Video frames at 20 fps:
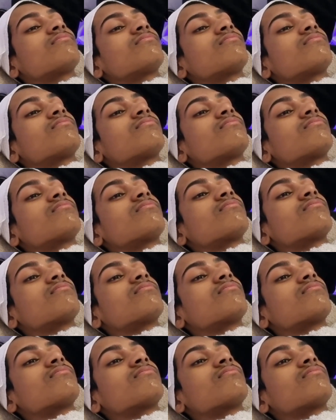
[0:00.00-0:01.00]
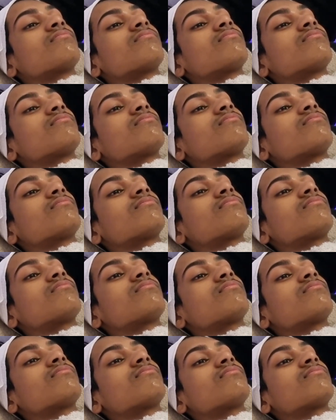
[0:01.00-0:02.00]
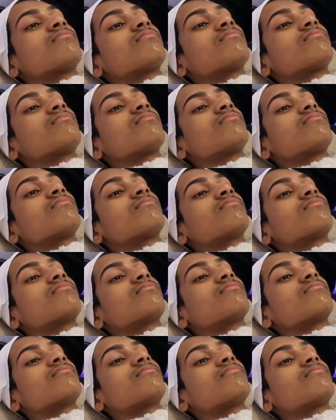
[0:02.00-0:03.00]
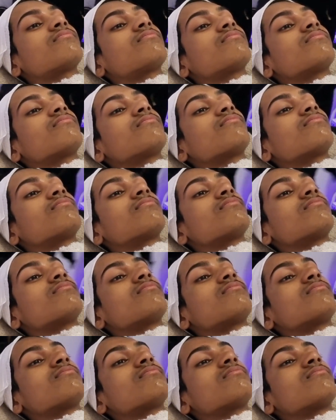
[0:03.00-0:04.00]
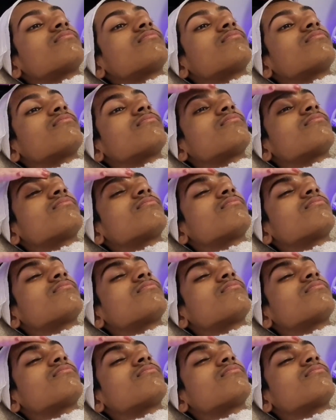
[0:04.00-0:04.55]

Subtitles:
[no speech]